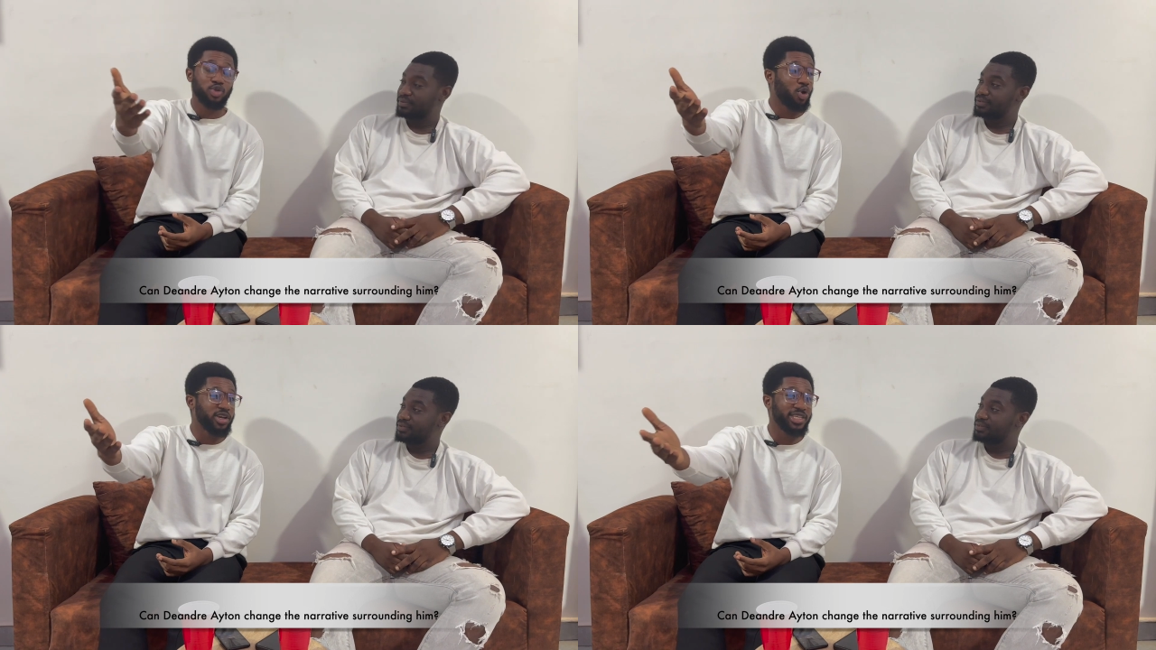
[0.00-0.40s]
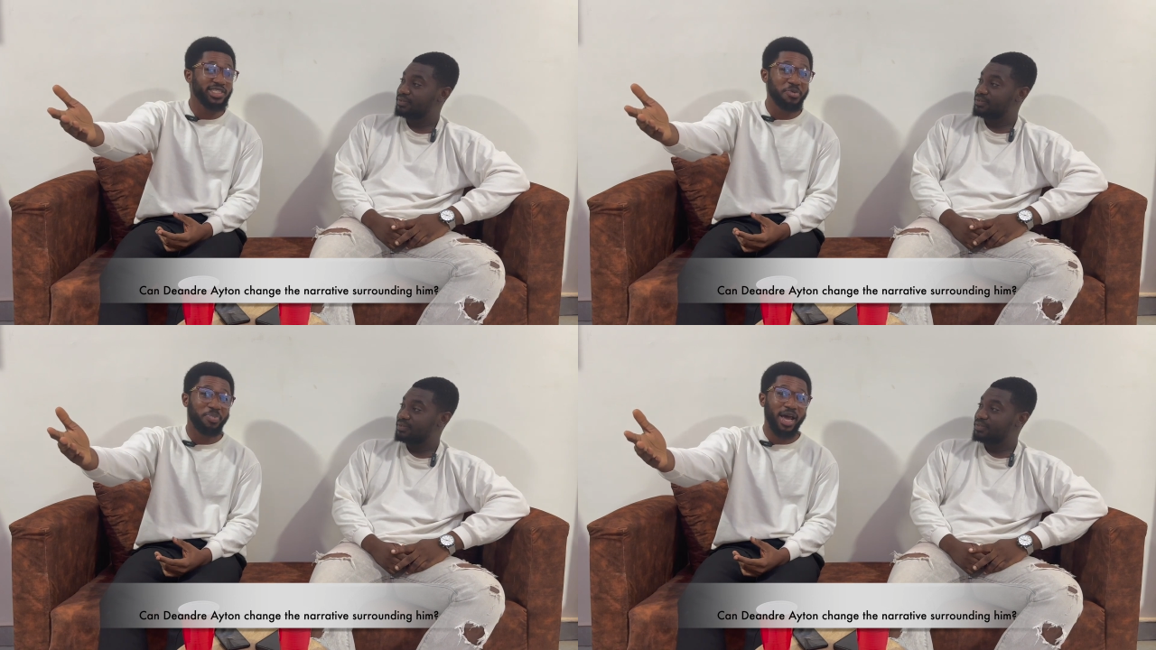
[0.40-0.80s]
Speaker 1: you score
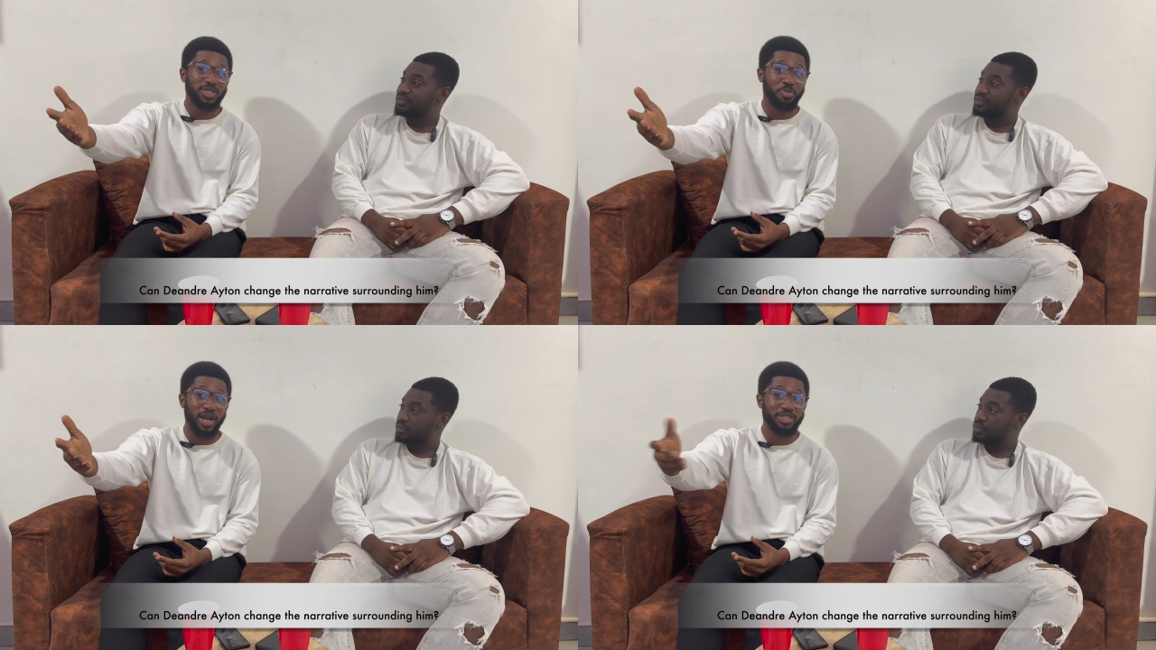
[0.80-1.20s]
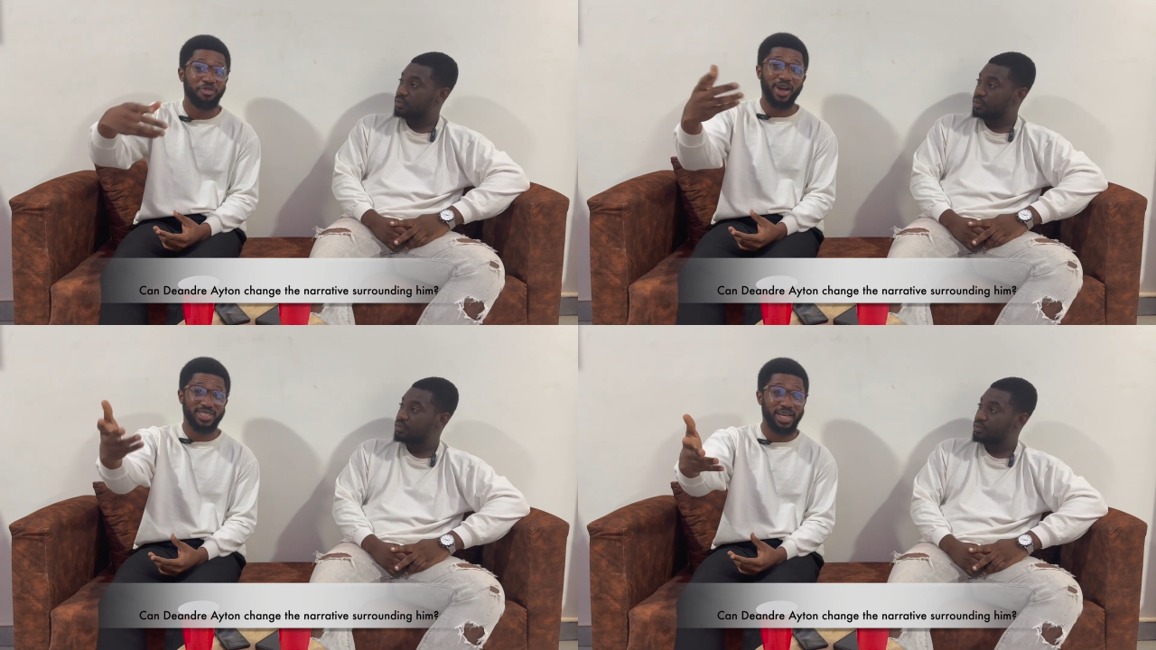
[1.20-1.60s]
16 plus points
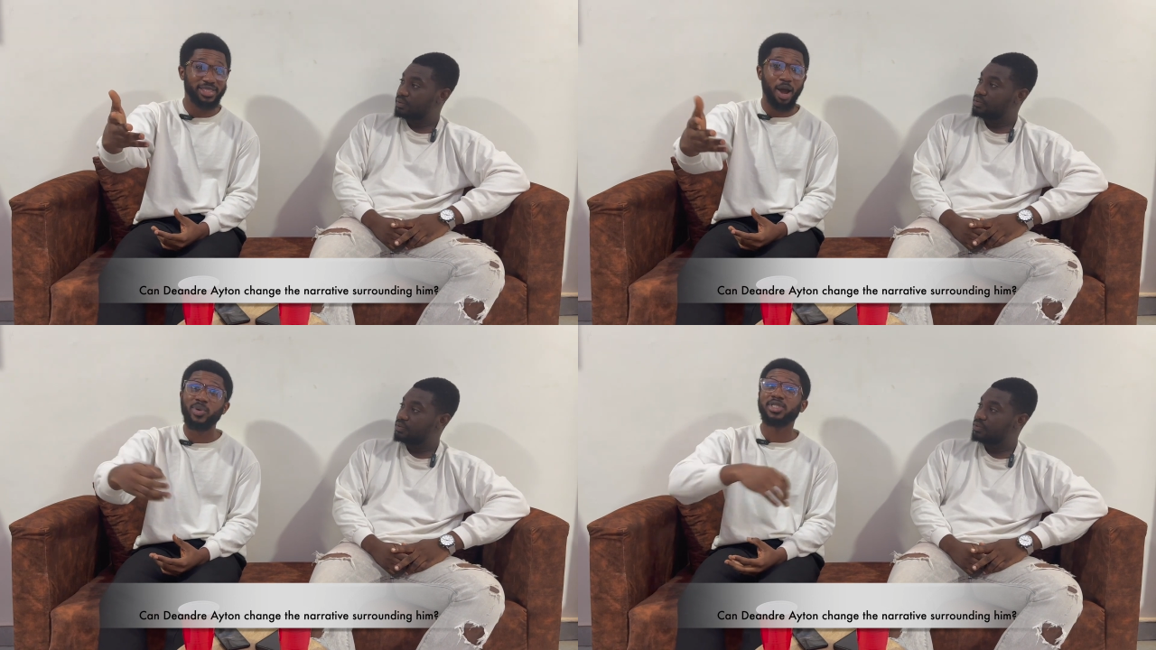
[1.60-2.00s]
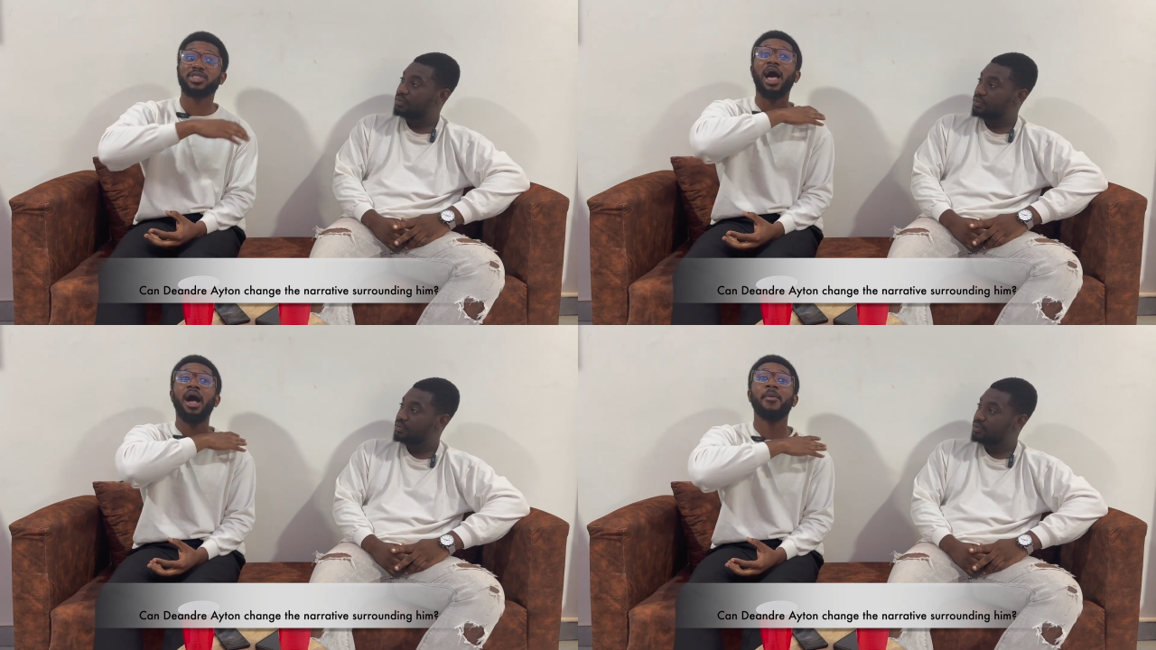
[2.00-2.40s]
for a center, which
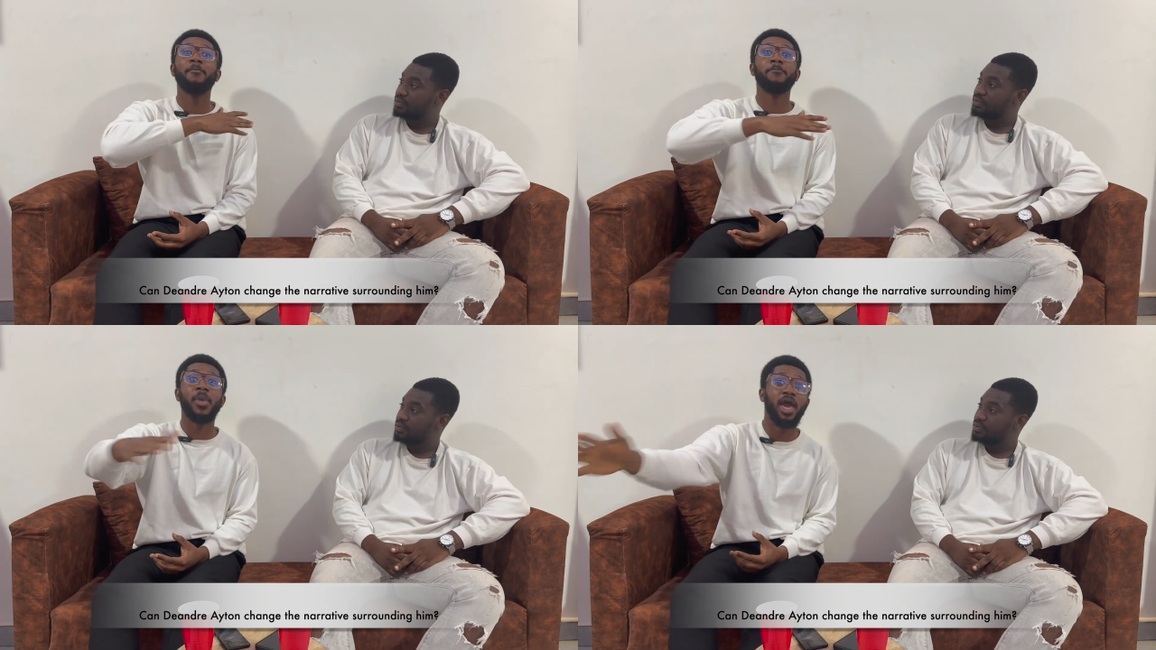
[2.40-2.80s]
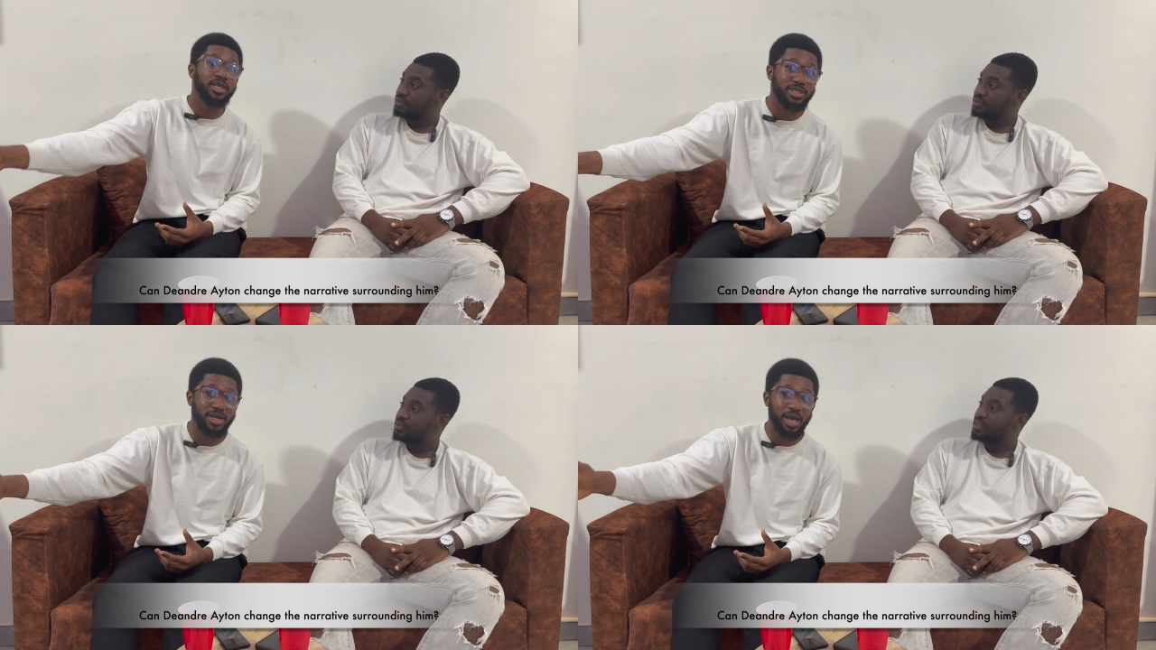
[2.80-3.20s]
is
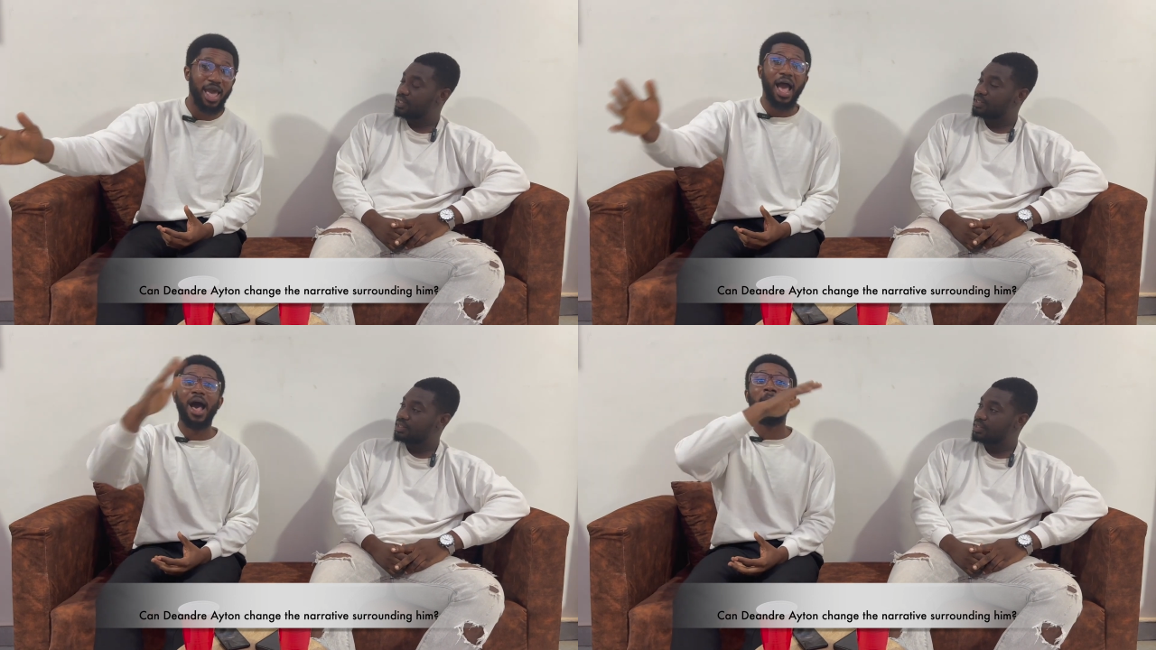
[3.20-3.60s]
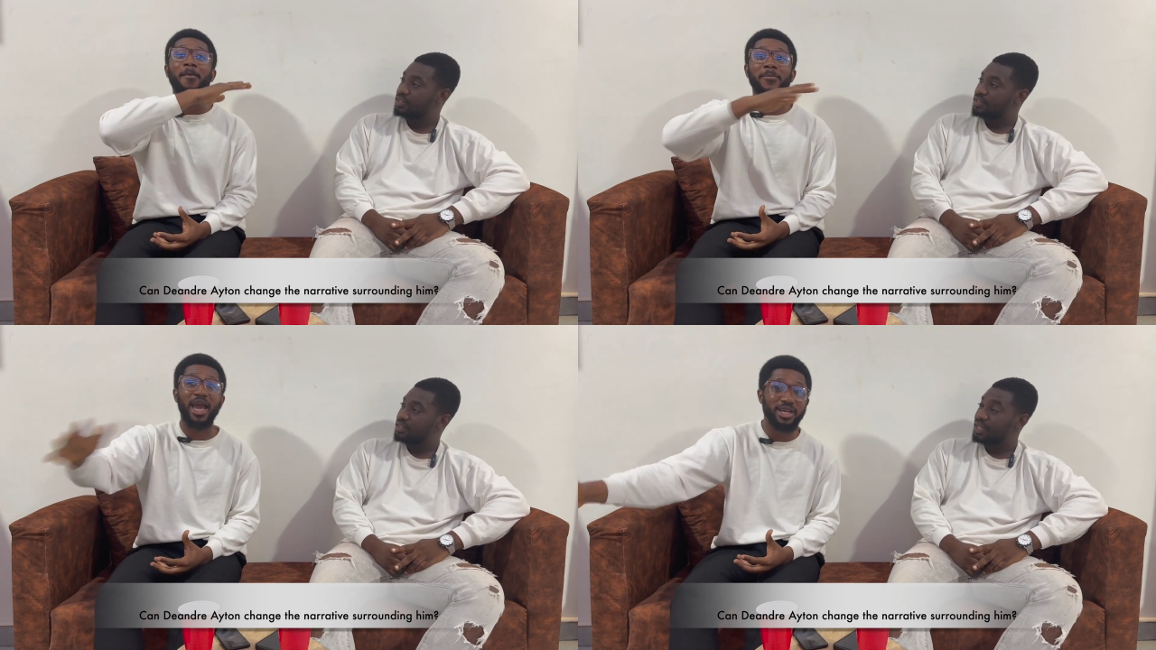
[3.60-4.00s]
amazing, yes.
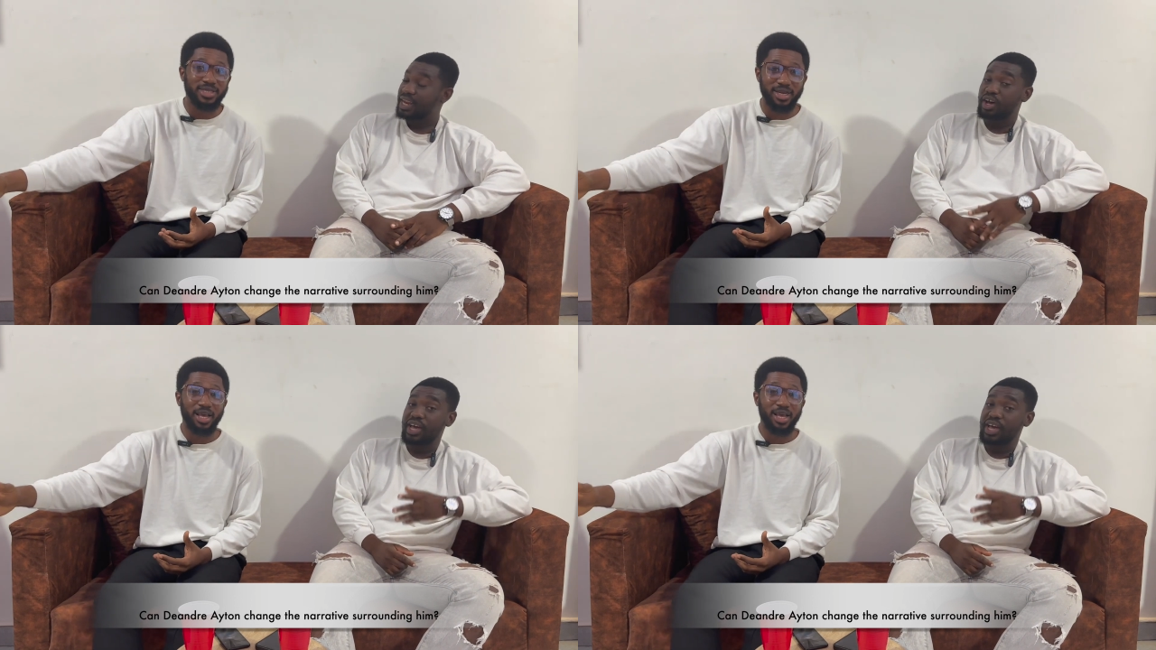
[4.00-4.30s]
amazing.